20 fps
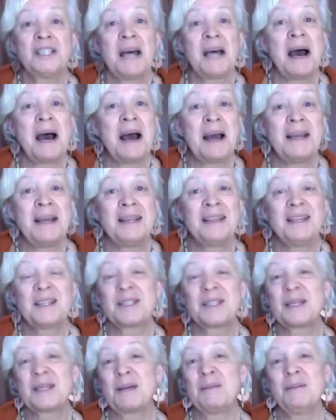die,
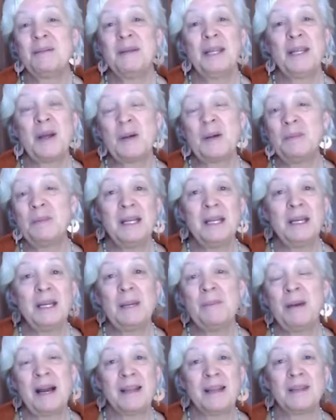there's going to be nobody to
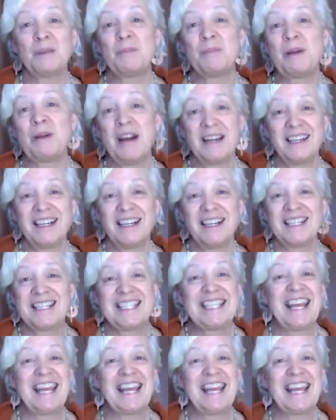buy their products